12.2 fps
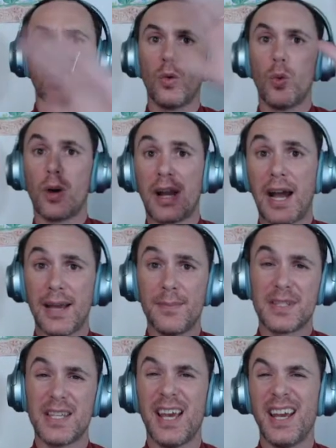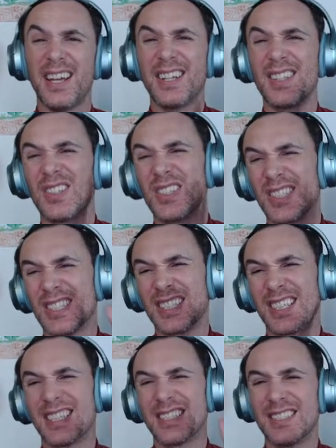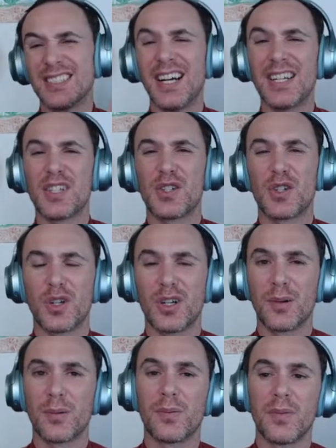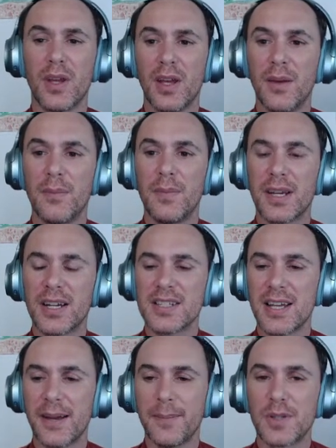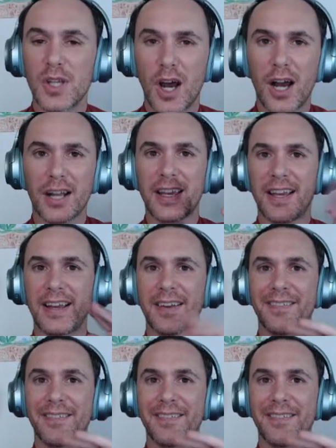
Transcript: what I am saying, or are you not sure because I am talking